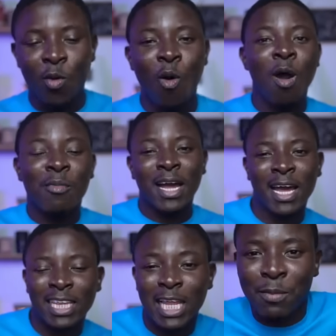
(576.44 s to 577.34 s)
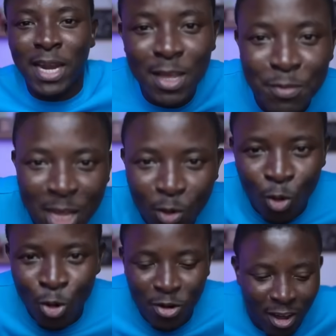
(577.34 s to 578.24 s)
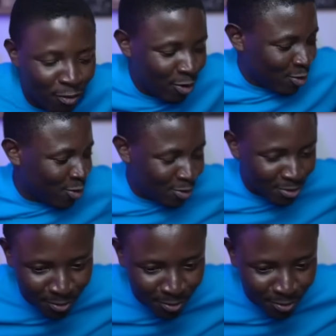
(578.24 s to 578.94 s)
Oh, my kaita man, I be a choreographer. Oh.